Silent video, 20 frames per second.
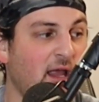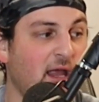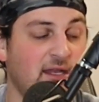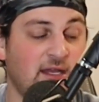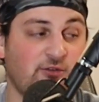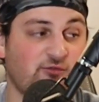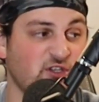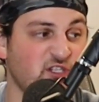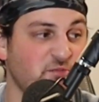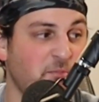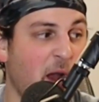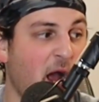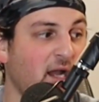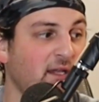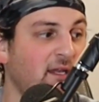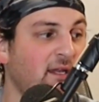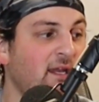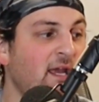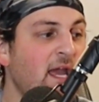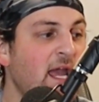And he
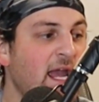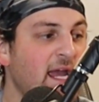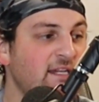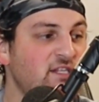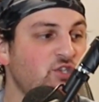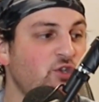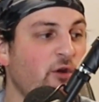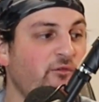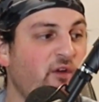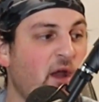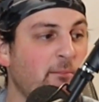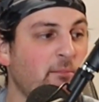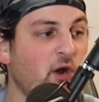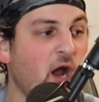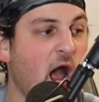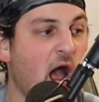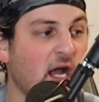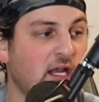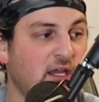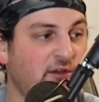responded, it's November
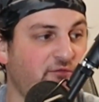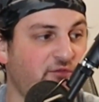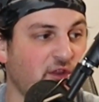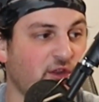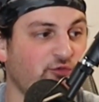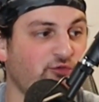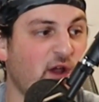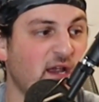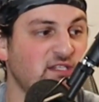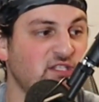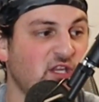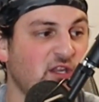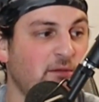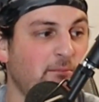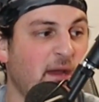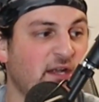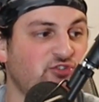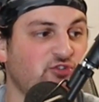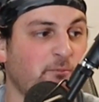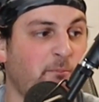hockey for the rest of the
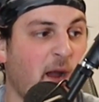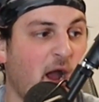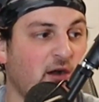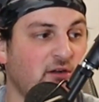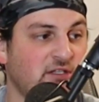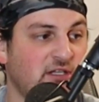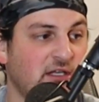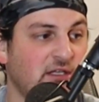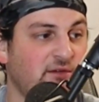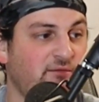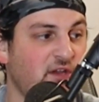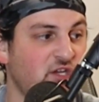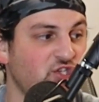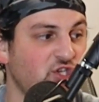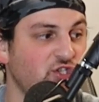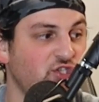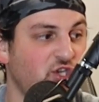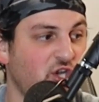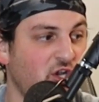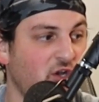Metropolitan
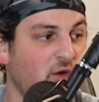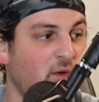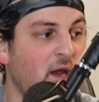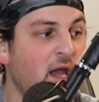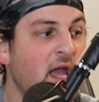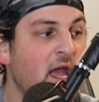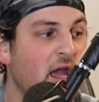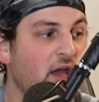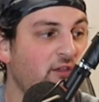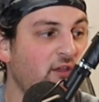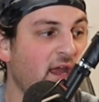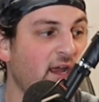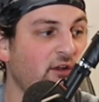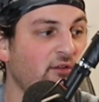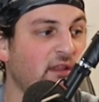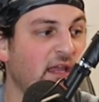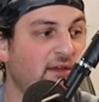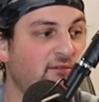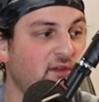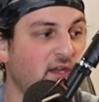Division too, and they are
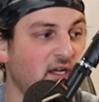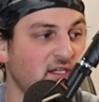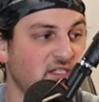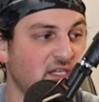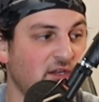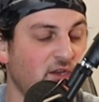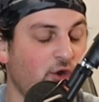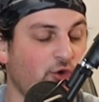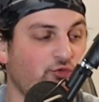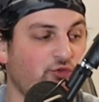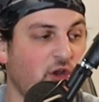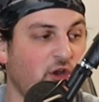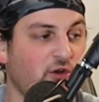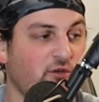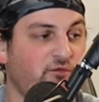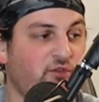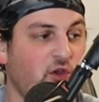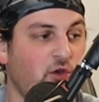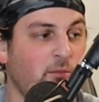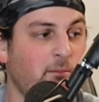leaving us in their
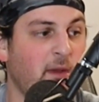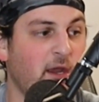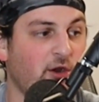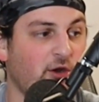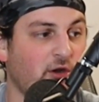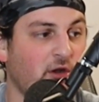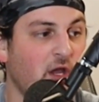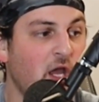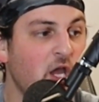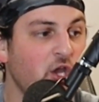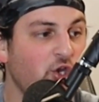rearview mirror.